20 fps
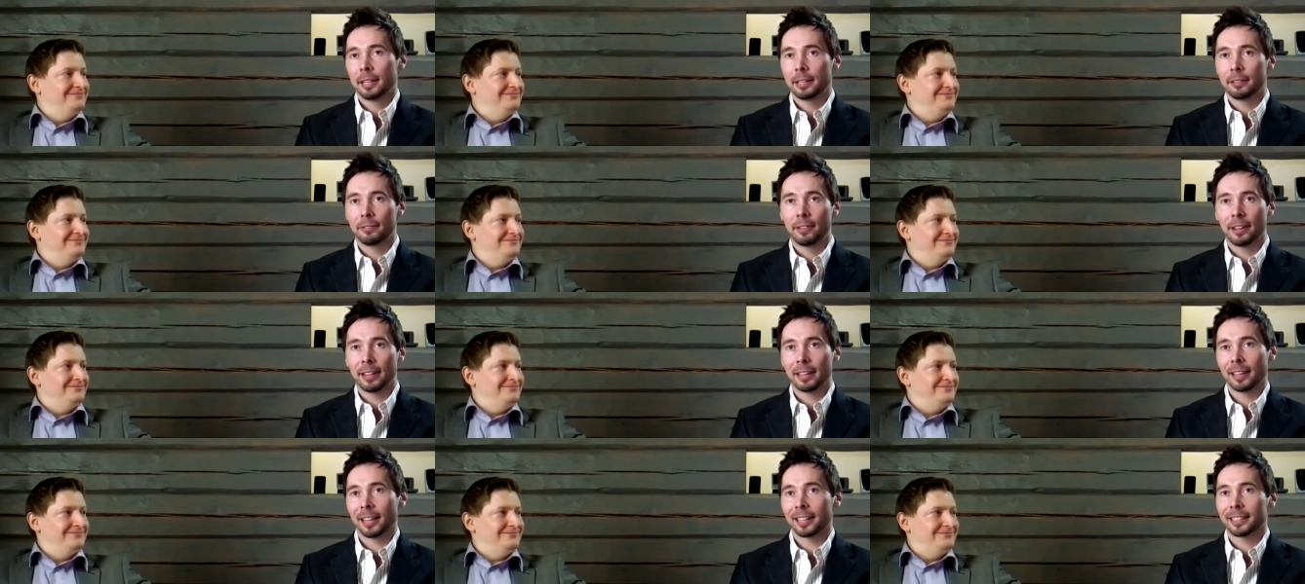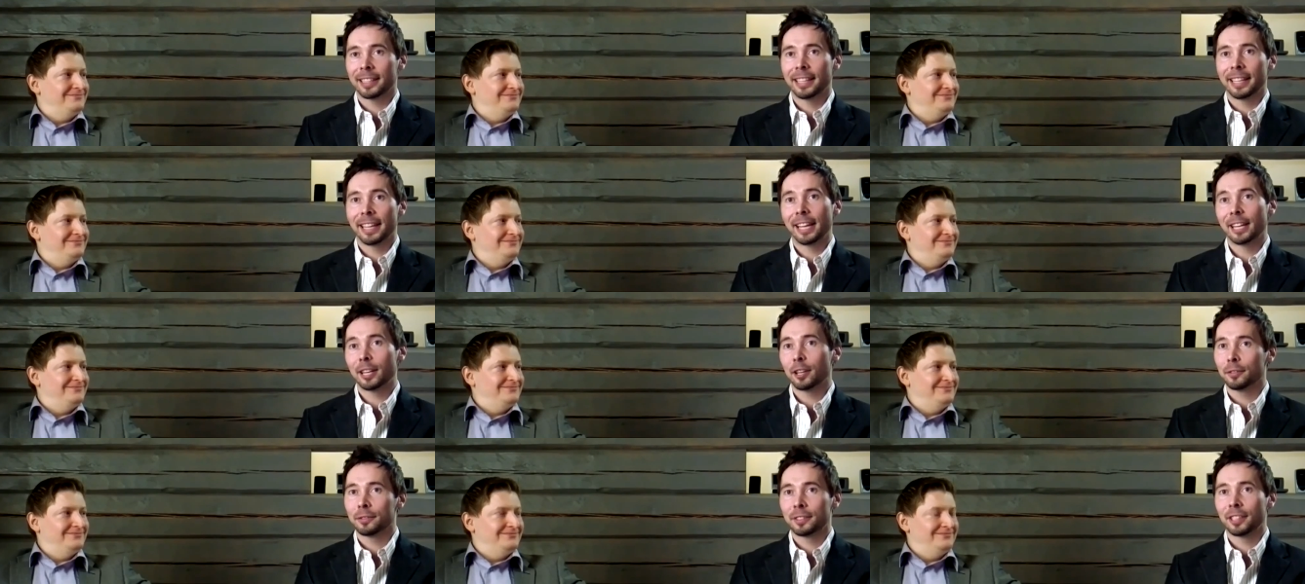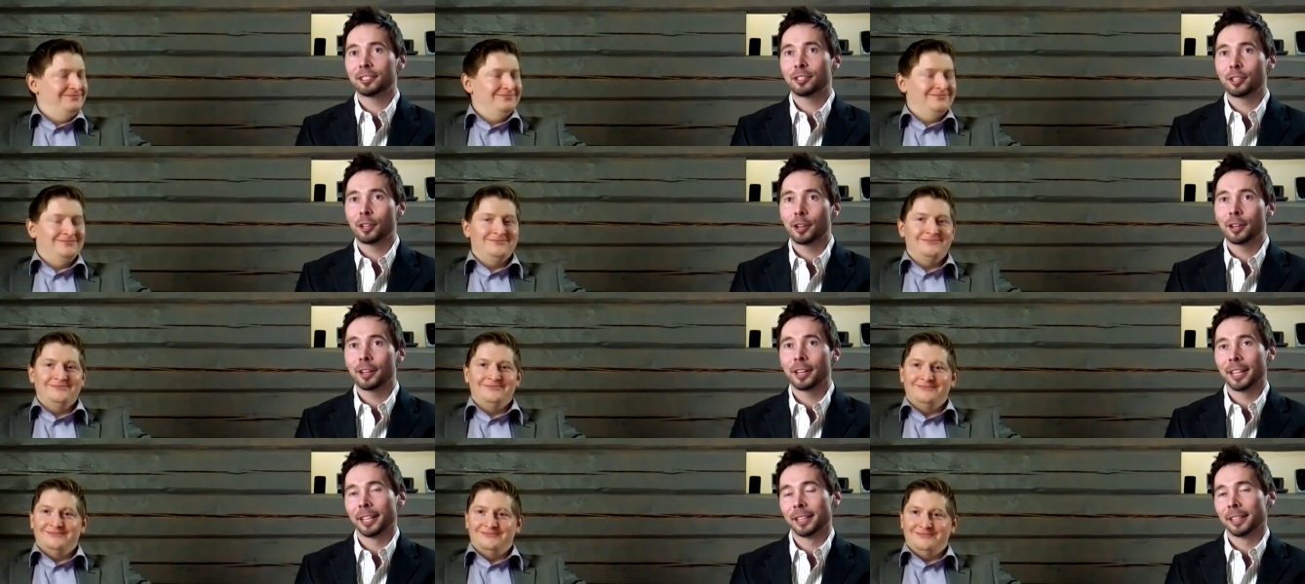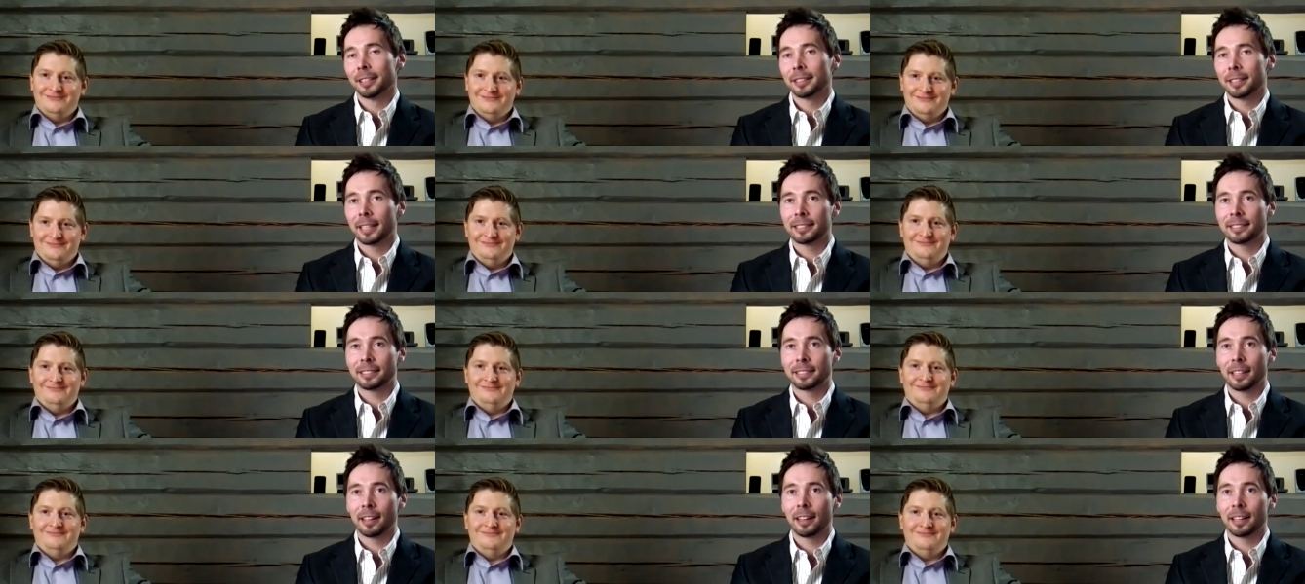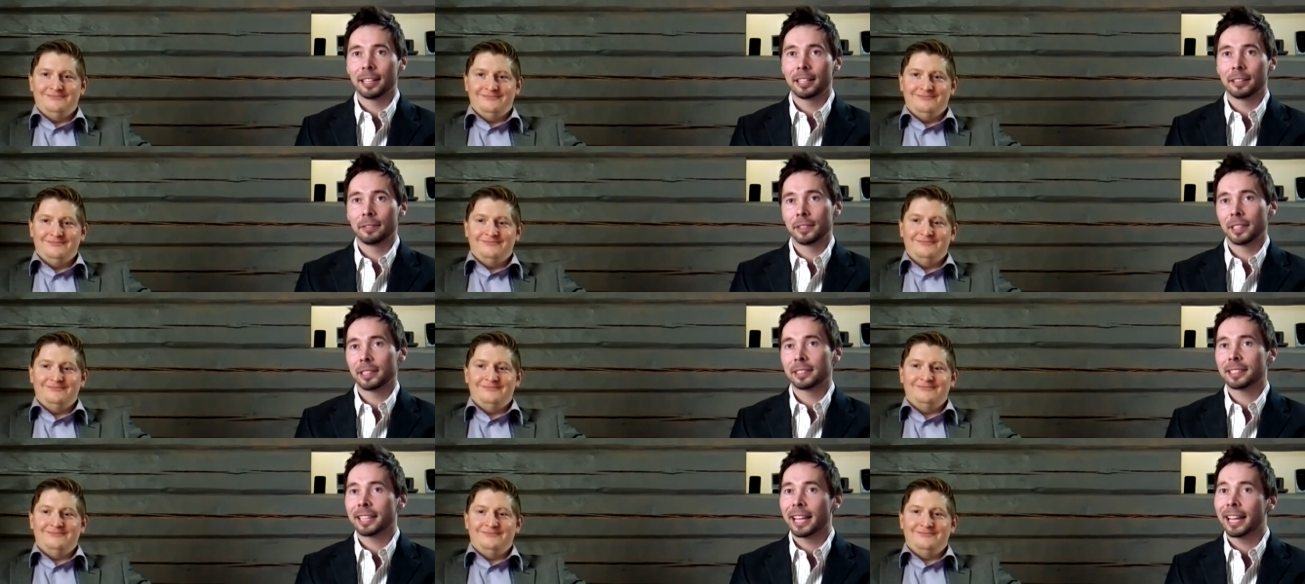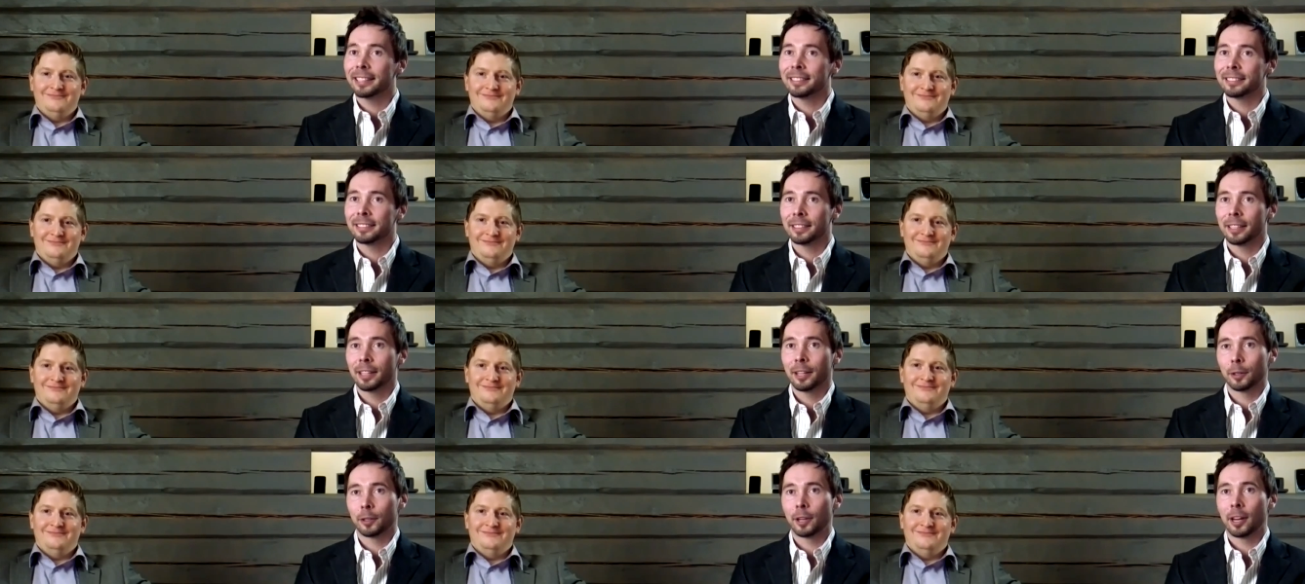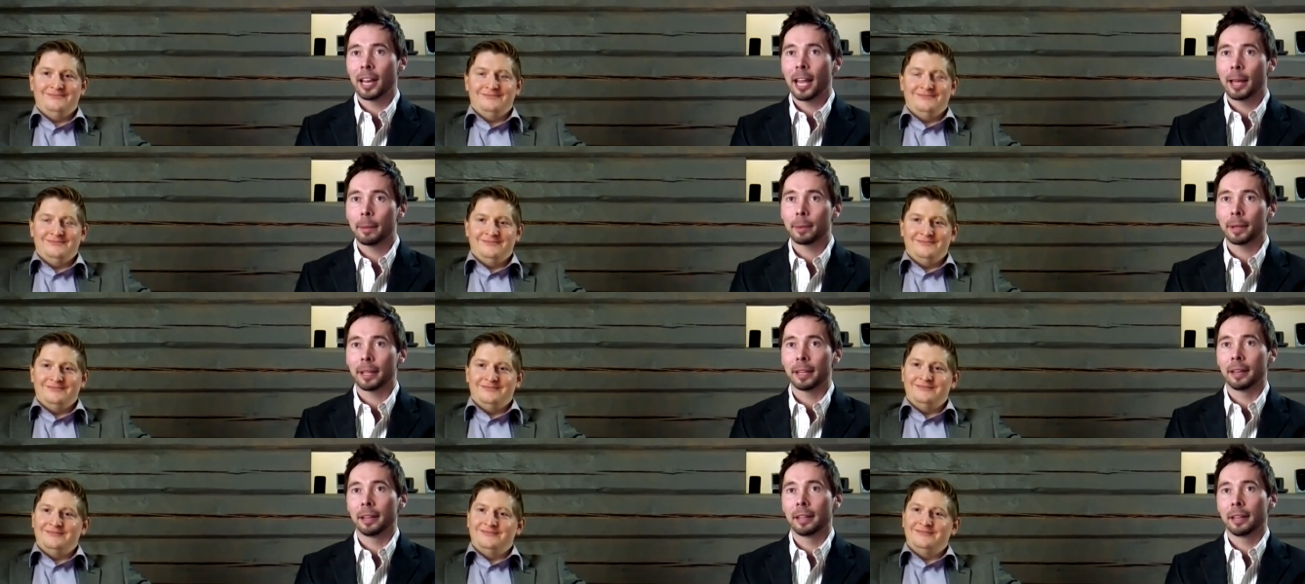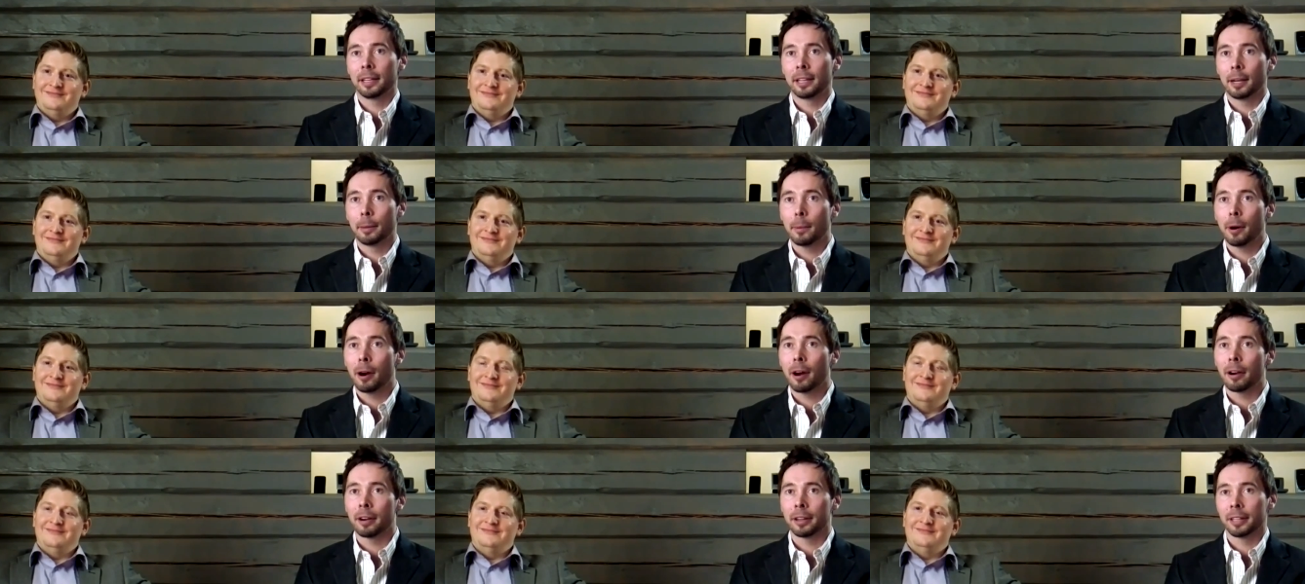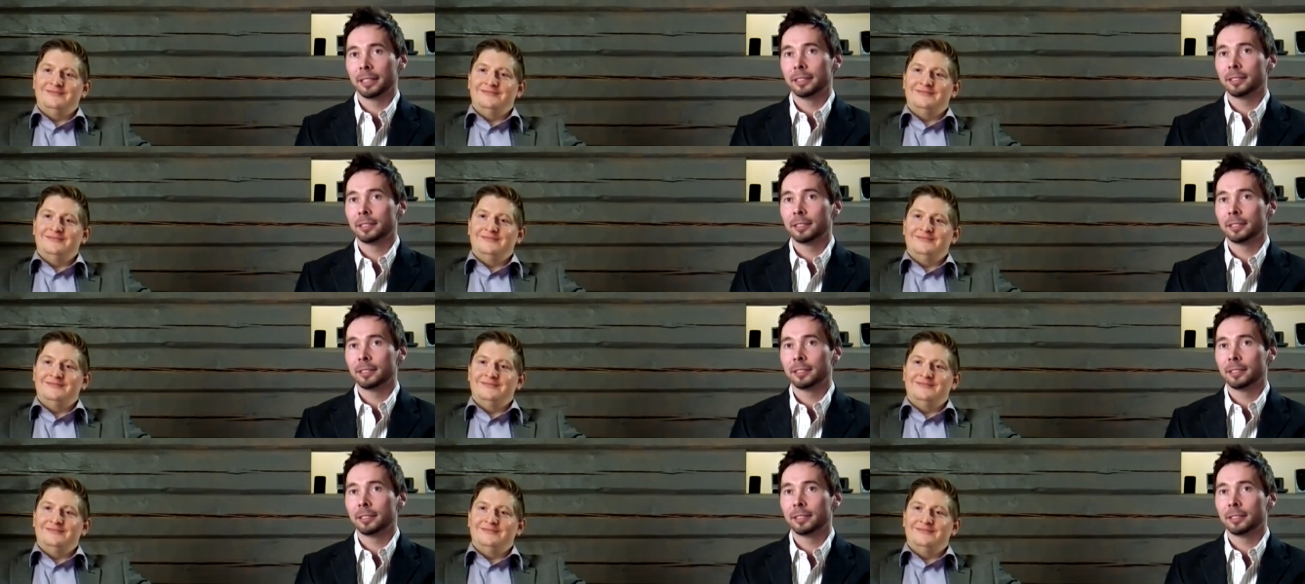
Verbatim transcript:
Speaker 1: It felt like the end of the journey that started with a sketch on a napkin in a bar